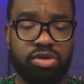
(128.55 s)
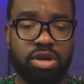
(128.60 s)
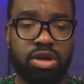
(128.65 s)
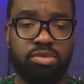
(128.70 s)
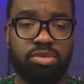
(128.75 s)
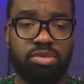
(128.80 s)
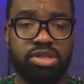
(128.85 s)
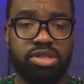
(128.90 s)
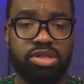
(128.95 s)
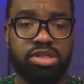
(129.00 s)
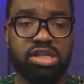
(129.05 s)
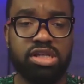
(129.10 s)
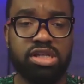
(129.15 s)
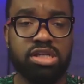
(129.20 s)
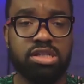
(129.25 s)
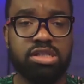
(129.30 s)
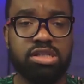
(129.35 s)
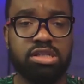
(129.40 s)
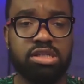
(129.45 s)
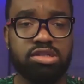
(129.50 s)
which is
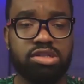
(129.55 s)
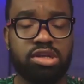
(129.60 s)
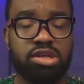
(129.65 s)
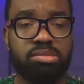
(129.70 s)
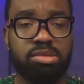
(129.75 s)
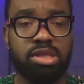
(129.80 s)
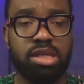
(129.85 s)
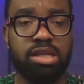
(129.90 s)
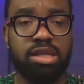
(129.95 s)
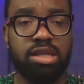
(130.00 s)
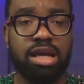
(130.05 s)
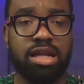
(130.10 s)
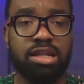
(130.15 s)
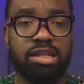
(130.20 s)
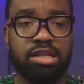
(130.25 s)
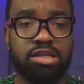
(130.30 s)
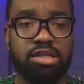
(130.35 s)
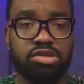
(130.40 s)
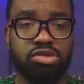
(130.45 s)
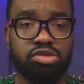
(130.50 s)
something that needs
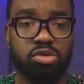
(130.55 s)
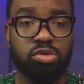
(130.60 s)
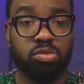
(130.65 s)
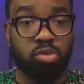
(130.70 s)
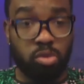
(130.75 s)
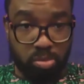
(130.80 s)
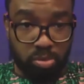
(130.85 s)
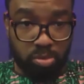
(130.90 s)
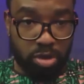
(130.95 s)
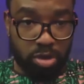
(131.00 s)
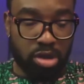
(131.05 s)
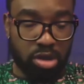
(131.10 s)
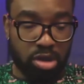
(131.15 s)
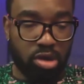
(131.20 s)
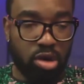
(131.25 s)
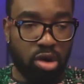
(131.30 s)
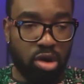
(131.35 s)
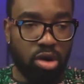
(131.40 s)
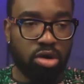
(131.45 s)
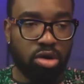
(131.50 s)
to be
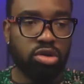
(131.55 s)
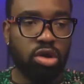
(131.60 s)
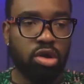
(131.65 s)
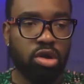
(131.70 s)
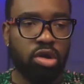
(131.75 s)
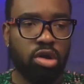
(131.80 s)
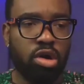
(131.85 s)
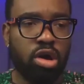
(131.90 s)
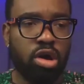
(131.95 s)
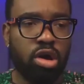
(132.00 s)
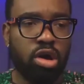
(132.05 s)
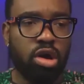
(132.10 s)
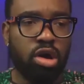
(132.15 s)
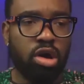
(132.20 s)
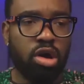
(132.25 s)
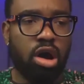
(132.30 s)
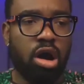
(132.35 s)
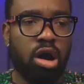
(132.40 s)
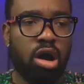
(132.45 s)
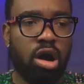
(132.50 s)
called
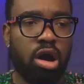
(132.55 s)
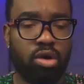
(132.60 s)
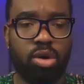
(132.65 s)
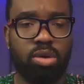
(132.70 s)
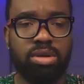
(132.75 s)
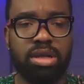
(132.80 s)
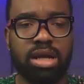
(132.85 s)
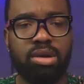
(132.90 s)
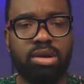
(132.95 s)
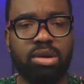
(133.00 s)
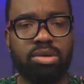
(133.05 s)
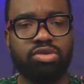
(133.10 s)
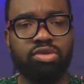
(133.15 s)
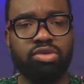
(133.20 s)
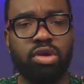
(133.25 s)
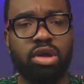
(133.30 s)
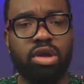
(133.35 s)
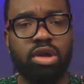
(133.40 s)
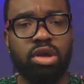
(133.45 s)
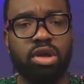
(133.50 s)
out.
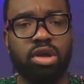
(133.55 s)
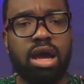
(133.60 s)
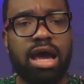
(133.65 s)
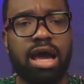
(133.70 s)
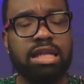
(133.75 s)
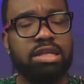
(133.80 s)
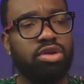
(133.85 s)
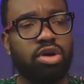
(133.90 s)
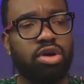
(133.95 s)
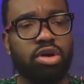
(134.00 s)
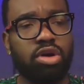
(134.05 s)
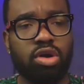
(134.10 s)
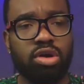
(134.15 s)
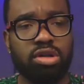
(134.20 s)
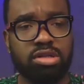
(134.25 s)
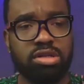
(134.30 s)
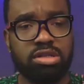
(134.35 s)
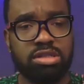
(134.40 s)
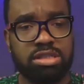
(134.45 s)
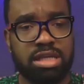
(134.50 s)
I don't
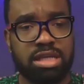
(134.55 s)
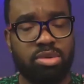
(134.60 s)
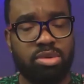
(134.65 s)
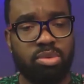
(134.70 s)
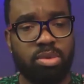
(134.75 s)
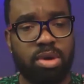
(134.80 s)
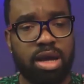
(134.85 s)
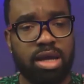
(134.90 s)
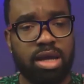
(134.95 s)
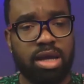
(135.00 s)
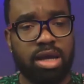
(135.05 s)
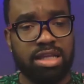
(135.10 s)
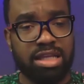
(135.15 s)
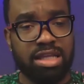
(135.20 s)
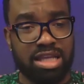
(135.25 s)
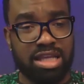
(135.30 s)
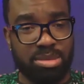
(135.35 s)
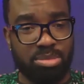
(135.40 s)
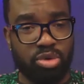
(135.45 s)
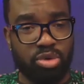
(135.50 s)
understand why the
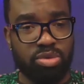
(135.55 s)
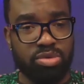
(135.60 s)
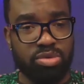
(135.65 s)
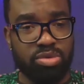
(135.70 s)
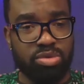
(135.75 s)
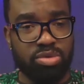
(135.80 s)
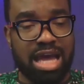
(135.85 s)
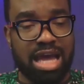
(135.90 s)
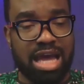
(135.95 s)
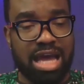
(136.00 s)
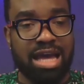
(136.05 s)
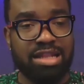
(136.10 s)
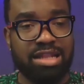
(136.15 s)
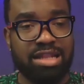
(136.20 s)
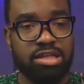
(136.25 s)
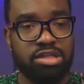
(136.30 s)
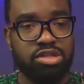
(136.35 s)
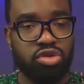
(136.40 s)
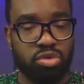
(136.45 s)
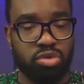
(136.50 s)
Igbos are
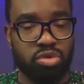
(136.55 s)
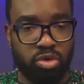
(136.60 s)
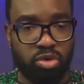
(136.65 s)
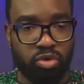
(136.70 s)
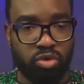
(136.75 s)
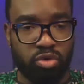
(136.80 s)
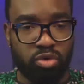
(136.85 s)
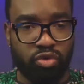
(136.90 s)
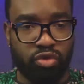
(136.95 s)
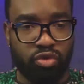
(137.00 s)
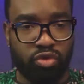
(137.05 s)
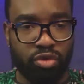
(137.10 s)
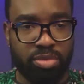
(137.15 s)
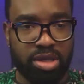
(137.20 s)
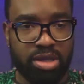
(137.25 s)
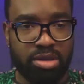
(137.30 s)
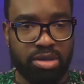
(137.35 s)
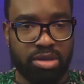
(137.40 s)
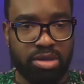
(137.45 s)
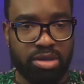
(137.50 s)
this
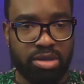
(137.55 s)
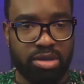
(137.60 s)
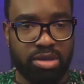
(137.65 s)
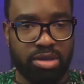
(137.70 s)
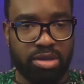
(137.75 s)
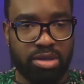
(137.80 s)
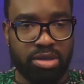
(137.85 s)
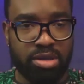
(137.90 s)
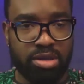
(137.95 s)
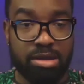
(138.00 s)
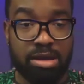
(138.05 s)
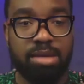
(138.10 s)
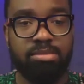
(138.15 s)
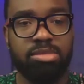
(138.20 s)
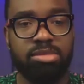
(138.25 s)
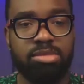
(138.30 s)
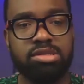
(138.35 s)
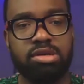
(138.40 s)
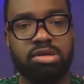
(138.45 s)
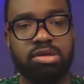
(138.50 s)
homophobic, because like I
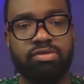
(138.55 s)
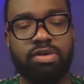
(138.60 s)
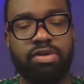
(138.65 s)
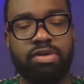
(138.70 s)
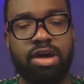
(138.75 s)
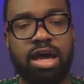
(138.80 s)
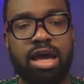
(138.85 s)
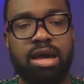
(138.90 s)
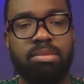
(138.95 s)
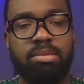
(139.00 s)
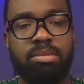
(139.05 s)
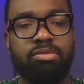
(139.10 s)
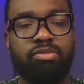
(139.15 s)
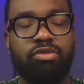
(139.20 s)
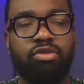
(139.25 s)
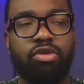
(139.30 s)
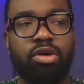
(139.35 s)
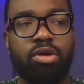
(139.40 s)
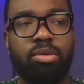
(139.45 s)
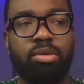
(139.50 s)
myself am
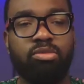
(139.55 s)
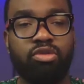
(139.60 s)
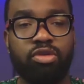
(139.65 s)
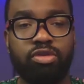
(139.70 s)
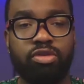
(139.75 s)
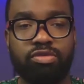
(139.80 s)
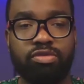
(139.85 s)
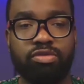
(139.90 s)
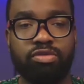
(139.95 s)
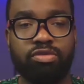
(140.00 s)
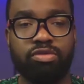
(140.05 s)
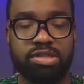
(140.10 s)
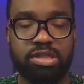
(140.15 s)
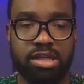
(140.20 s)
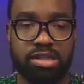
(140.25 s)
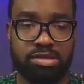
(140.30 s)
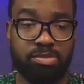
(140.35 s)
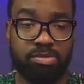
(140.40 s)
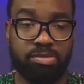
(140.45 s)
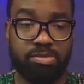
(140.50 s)
from River
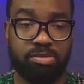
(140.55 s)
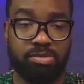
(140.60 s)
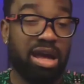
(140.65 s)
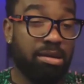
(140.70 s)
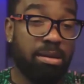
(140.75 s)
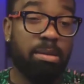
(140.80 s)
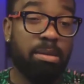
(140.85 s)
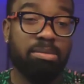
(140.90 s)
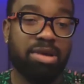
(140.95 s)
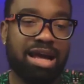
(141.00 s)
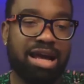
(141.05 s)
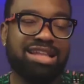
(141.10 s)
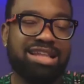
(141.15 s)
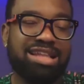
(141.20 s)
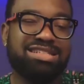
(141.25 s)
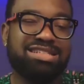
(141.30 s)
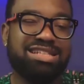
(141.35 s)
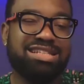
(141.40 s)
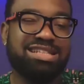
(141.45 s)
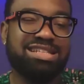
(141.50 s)
State. I'm
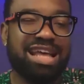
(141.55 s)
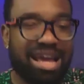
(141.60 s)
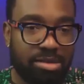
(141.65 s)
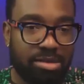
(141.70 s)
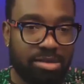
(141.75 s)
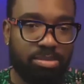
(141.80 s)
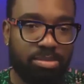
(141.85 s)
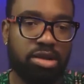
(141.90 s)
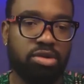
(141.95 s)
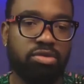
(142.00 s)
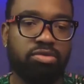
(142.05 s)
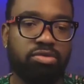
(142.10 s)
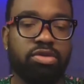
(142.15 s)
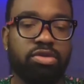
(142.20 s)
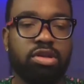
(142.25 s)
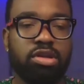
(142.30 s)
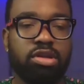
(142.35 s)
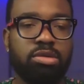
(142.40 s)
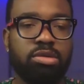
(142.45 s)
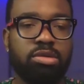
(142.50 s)
slightly part of
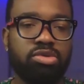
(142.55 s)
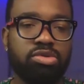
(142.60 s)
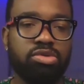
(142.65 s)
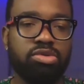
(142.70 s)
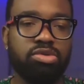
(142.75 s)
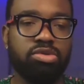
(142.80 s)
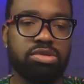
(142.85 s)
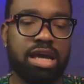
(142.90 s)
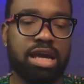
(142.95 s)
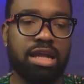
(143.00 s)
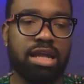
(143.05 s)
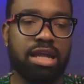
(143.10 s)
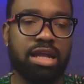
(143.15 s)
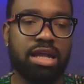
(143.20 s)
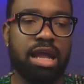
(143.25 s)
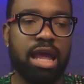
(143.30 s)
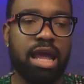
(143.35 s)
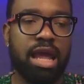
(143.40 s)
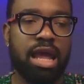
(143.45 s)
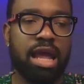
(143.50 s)
the Igbos, and
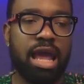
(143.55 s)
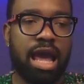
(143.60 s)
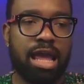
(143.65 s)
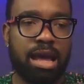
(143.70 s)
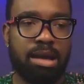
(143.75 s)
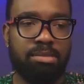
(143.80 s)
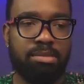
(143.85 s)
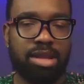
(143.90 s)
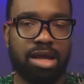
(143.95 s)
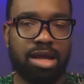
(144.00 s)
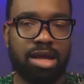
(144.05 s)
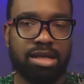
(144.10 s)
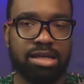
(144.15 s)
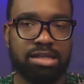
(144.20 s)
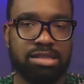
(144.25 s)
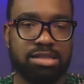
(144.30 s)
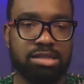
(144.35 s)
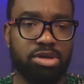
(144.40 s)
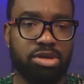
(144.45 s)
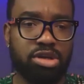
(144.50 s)
I am like,
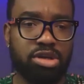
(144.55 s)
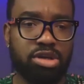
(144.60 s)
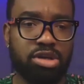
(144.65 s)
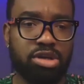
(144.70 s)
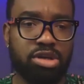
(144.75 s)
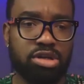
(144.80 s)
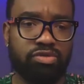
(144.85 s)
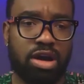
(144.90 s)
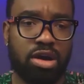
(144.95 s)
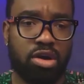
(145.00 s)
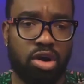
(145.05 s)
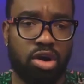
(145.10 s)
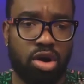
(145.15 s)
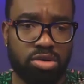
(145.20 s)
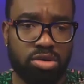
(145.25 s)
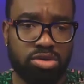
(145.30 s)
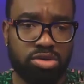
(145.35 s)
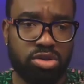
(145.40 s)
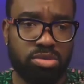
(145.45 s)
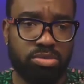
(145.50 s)
is it because of our
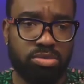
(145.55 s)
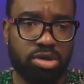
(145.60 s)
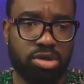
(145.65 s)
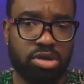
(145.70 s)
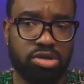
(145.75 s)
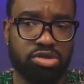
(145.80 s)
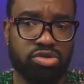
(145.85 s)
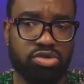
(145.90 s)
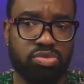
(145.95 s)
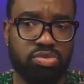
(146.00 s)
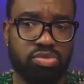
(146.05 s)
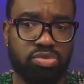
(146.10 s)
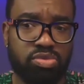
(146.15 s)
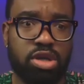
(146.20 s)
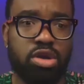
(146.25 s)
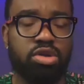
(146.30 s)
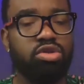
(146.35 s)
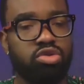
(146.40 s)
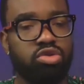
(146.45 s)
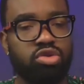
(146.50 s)
culture? Because
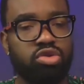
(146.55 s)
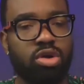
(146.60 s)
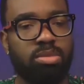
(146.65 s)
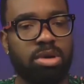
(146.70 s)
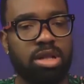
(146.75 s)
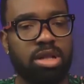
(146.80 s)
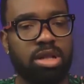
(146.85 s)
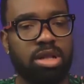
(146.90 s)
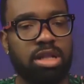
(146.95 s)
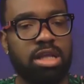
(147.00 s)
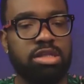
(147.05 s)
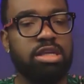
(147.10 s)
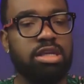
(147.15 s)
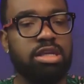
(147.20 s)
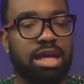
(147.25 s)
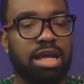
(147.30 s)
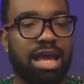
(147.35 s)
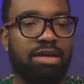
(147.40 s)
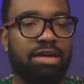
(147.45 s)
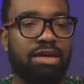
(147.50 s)
we normally
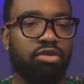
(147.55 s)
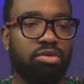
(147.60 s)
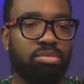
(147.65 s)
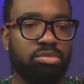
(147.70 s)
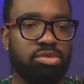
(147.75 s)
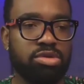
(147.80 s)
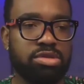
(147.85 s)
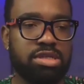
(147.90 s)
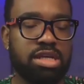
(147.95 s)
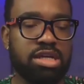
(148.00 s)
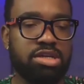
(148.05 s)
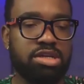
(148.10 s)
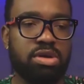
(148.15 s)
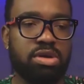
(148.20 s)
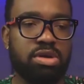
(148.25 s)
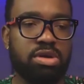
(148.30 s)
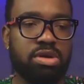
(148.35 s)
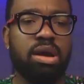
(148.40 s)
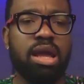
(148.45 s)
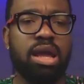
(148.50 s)
did have
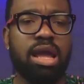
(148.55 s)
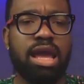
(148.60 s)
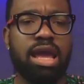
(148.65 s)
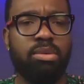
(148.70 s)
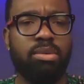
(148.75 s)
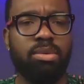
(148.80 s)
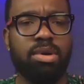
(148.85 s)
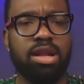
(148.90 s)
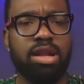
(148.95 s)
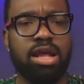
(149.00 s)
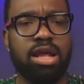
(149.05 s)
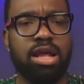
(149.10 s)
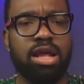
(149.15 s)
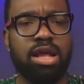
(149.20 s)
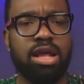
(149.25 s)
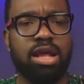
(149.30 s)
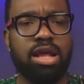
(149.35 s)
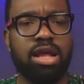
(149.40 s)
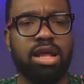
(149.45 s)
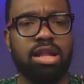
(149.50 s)
homosexual. And when I
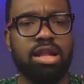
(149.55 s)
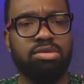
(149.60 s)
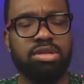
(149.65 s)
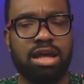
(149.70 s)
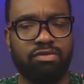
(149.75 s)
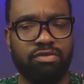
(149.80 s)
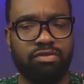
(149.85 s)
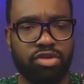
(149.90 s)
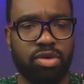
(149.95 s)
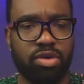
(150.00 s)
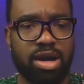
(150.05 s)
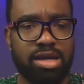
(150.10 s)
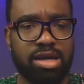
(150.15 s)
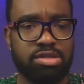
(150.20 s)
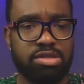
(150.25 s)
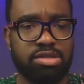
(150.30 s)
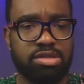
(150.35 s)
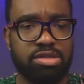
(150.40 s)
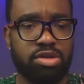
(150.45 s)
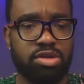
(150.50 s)
looked at that
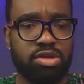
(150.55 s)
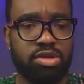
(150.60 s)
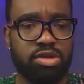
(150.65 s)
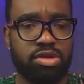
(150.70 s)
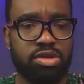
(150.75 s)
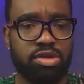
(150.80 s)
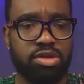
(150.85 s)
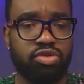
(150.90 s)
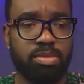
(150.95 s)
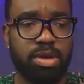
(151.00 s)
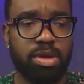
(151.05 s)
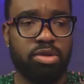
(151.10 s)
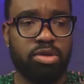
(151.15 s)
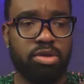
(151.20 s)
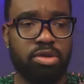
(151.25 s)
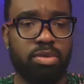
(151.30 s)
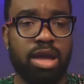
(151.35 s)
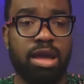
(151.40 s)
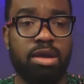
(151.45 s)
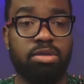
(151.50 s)
video, I saw the two
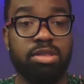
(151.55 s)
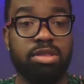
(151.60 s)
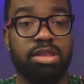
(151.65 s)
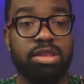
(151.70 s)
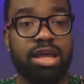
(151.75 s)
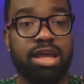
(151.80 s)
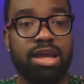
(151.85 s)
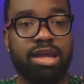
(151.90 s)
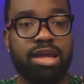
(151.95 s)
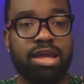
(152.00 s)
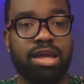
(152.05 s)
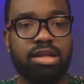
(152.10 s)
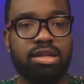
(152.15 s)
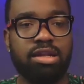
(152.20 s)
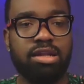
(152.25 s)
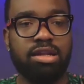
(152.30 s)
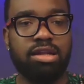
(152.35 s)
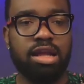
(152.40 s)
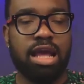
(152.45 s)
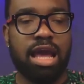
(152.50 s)
men were
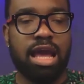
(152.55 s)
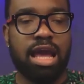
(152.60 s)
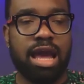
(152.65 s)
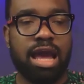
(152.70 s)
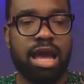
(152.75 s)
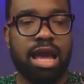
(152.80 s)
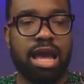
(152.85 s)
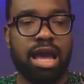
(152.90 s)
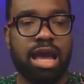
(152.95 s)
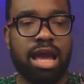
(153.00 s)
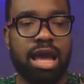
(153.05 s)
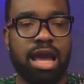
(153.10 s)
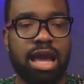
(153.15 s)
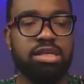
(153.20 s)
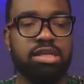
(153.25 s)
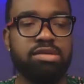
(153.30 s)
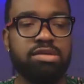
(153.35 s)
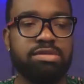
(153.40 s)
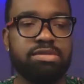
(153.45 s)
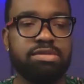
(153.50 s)
naked
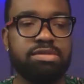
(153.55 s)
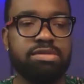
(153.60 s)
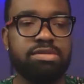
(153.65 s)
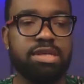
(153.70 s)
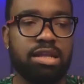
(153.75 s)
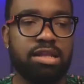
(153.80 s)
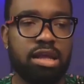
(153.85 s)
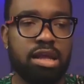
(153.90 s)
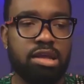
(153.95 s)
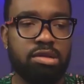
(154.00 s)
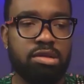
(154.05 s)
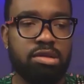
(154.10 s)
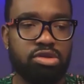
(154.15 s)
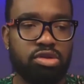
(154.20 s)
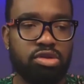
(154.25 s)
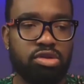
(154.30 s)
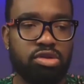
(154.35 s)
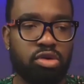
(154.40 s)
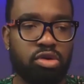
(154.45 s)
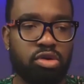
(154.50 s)
as thieves, and
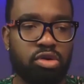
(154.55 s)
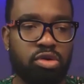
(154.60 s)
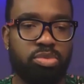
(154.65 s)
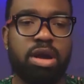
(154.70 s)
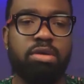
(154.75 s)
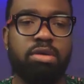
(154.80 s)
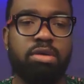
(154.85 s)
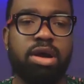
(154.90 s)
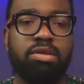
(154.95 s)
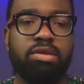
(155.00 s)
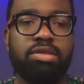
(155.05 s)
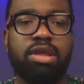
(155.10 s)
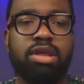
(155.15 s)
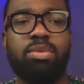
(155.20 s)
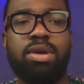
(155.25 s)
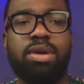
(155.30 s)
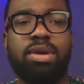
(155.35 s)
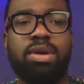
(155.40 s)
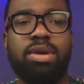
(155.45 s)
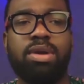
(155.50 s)
the people
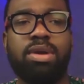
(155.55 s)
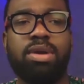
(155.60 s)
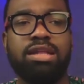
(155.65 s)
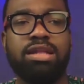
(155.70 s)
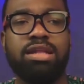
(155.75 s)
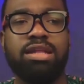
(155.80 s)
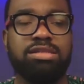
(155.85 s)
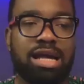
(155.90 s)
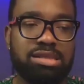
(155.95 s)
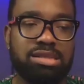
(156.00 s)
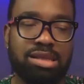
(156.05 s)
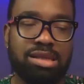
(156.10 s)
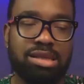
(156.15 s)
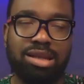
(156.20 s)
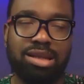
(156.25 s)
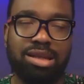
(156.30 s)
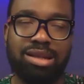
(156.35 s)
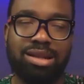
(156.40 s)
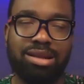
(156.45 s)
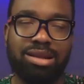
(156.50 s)
around them were
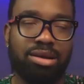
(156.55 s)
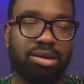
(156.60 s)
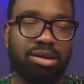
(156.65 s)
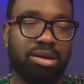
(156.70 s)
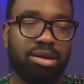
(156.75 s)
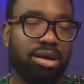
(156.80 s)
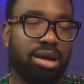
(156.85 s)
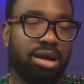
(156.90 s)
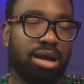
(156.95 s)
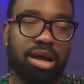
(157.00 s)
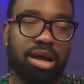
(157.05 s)
dancing